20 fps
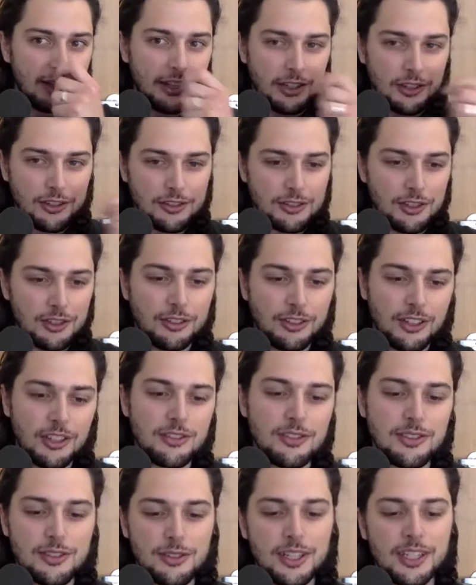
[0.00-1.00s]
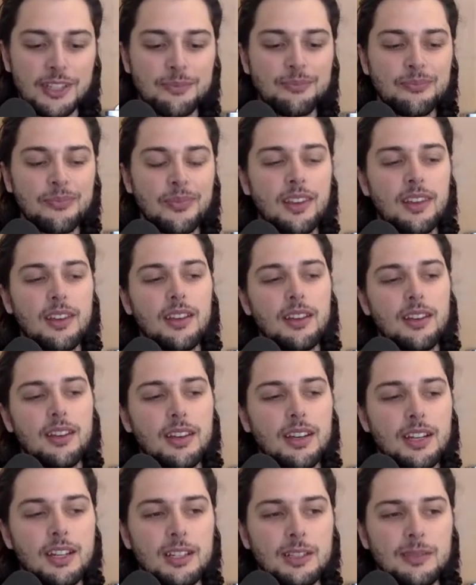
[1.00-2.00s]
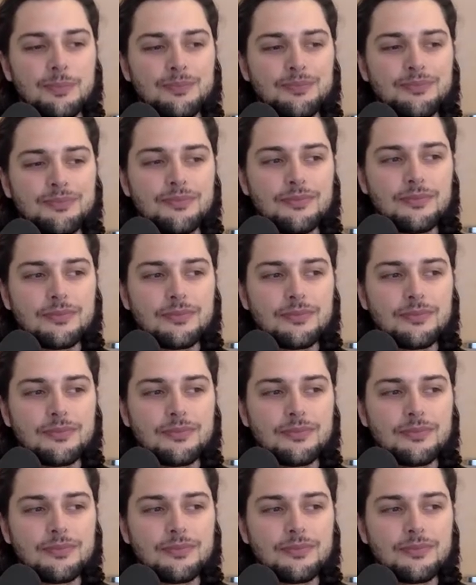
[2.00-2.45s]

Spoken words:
Like you're so close to it.